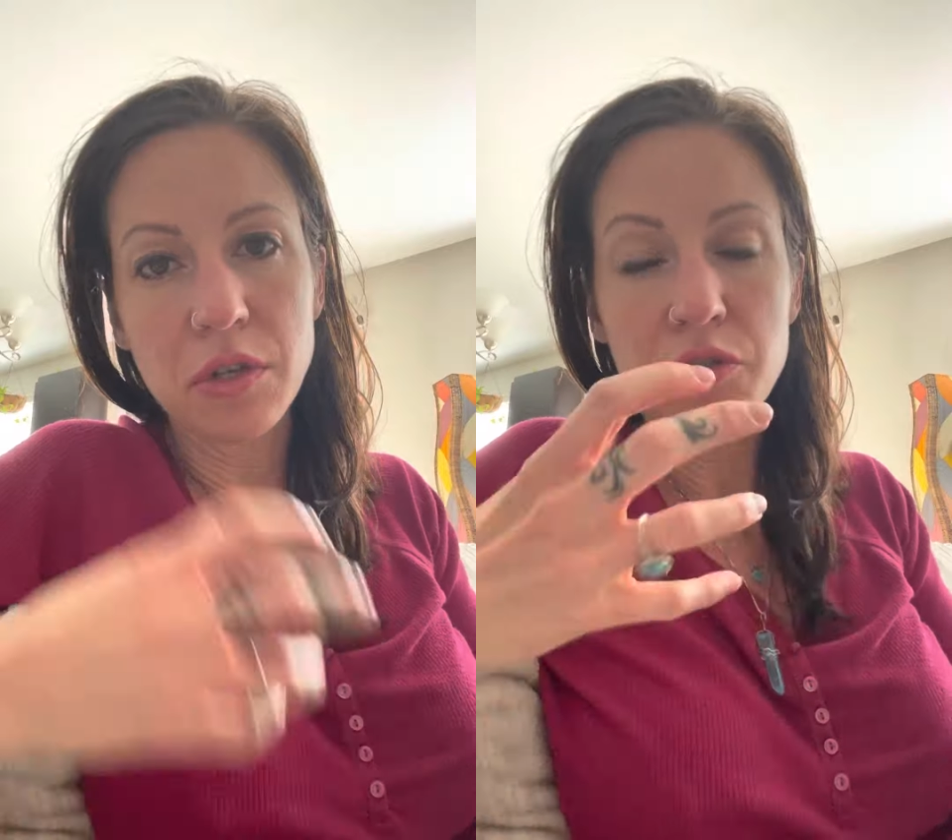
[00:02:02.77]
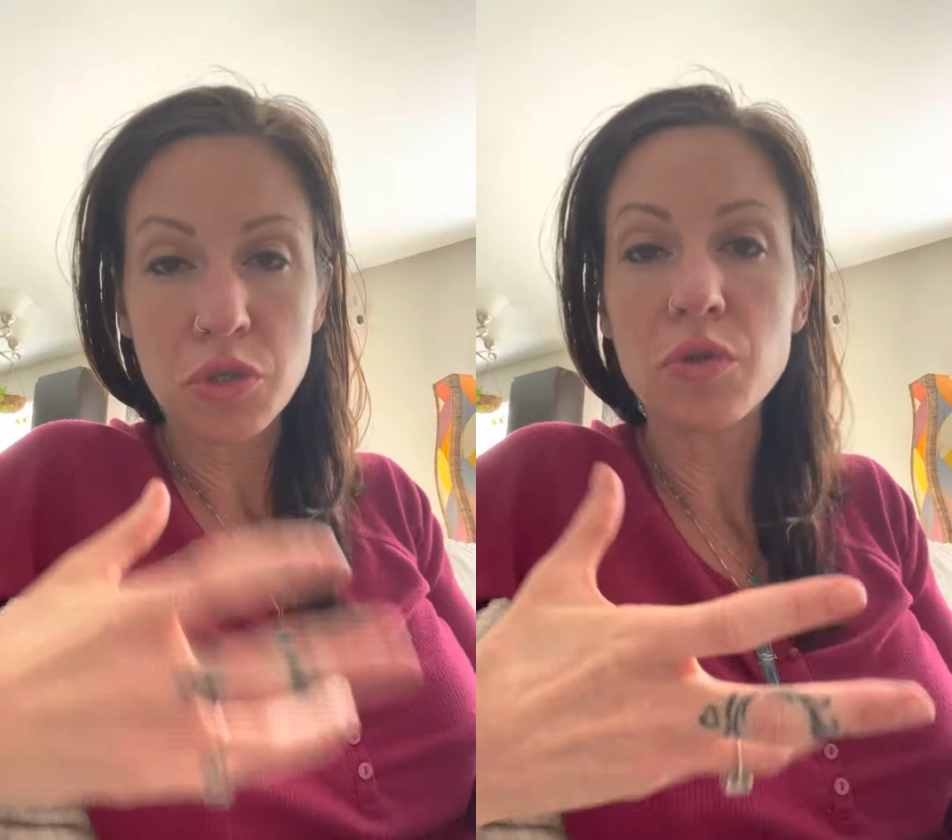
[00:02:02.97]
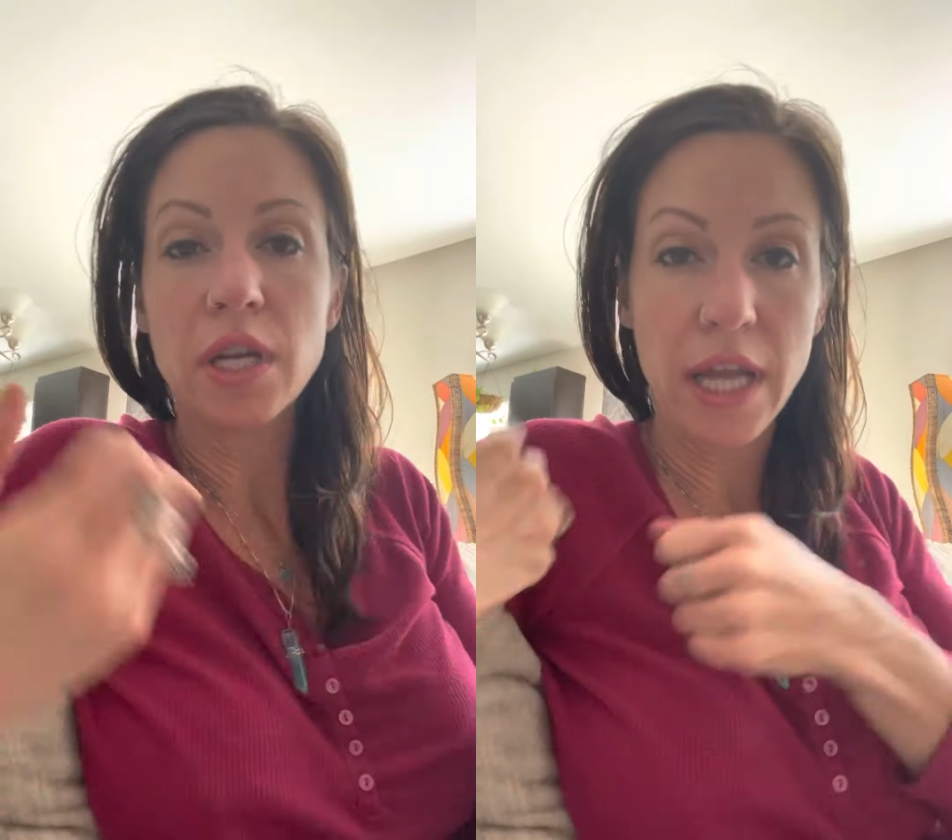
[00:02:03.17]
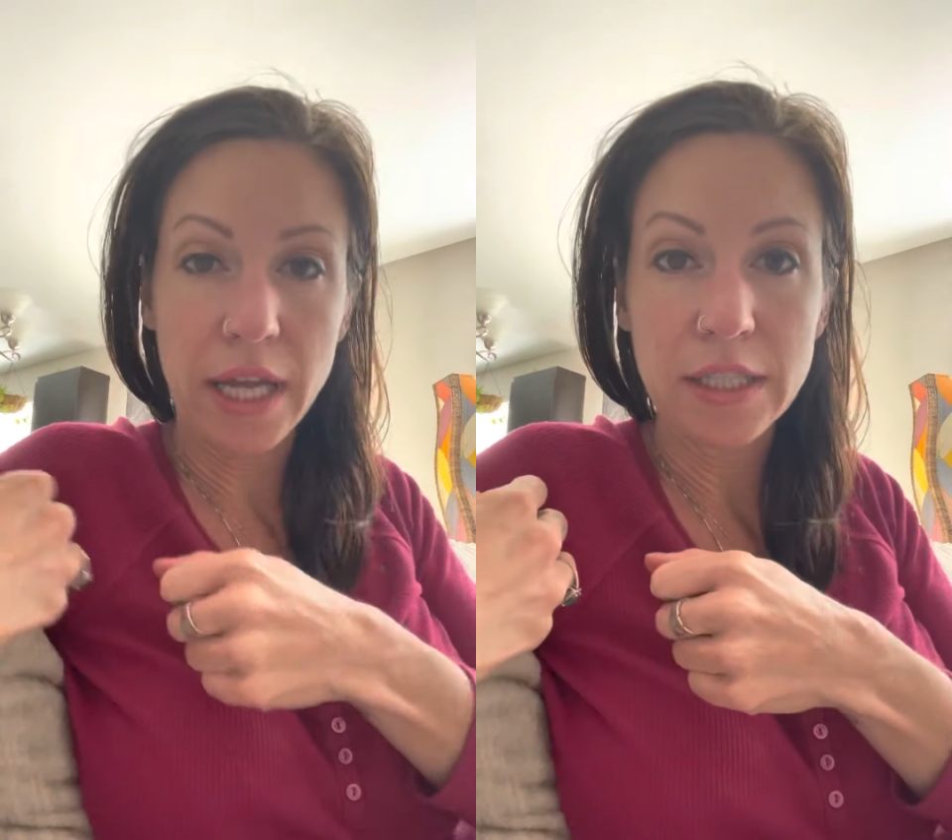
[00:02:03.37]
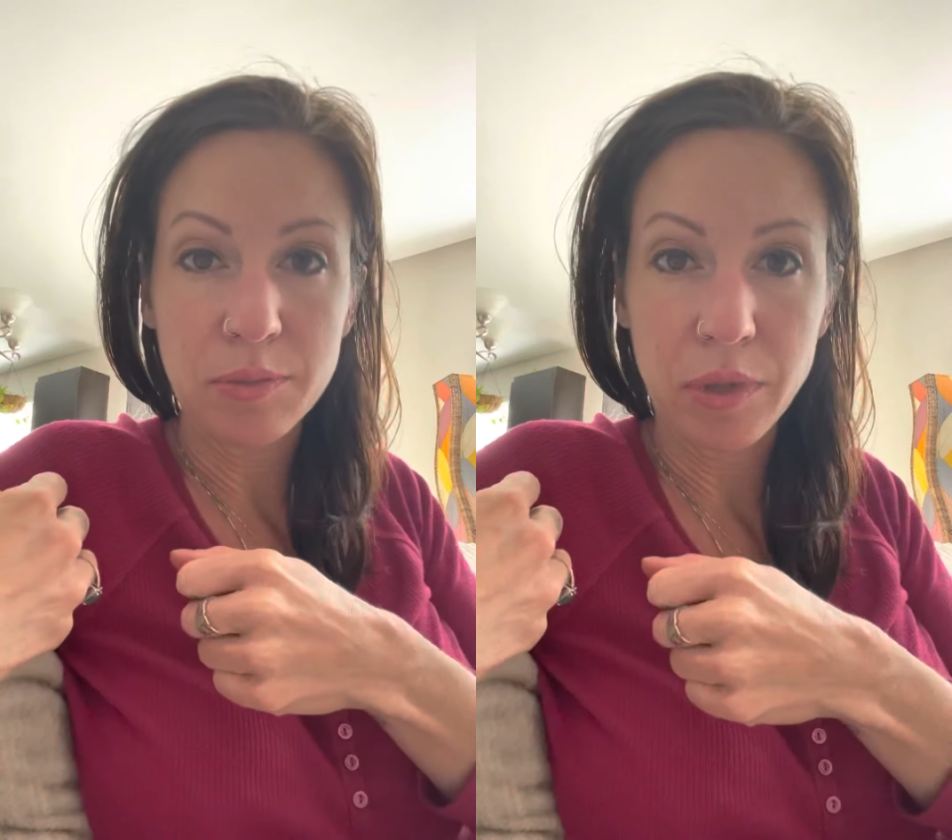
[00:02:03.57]
do an
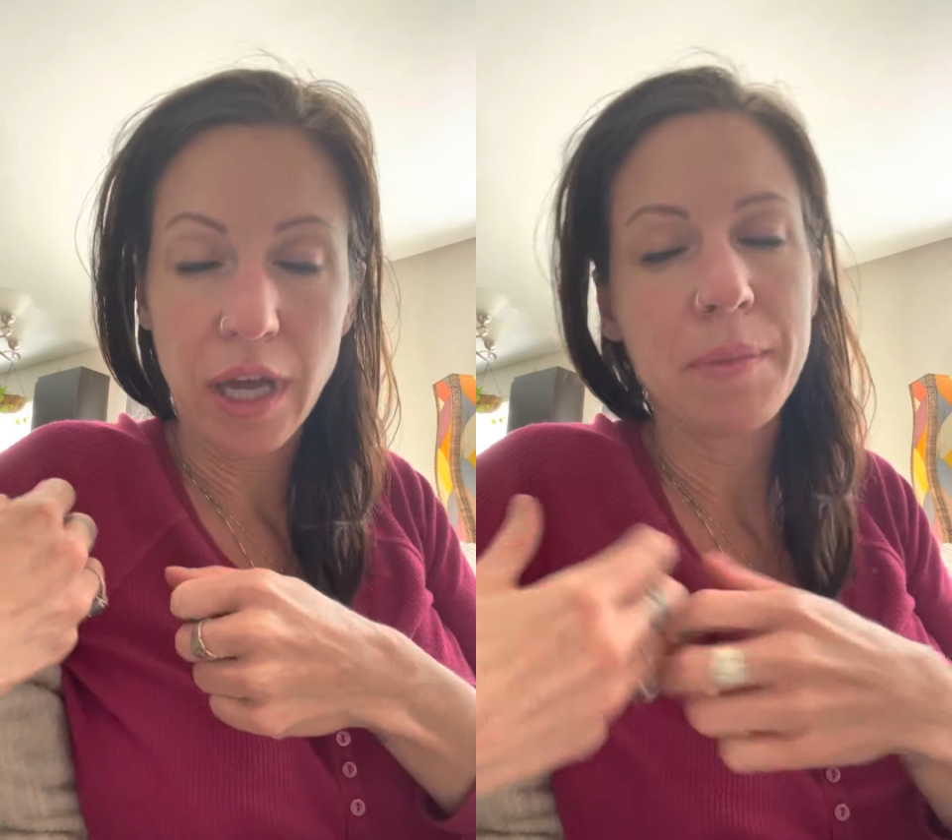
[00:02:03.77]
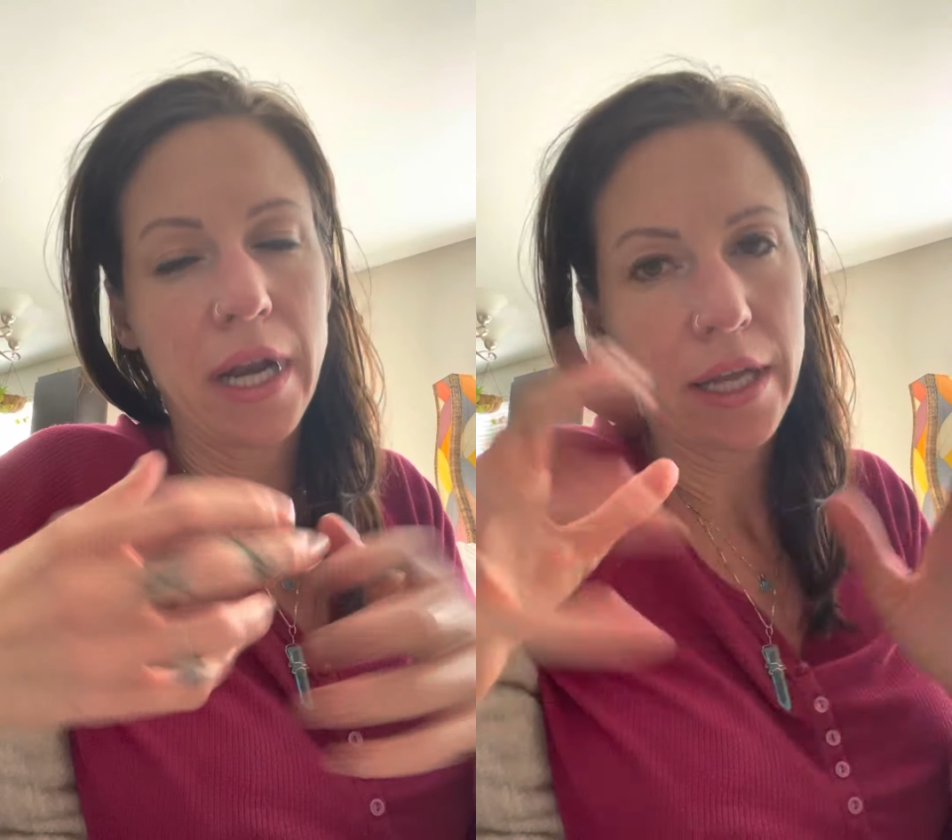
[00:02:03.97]
explant. I mean,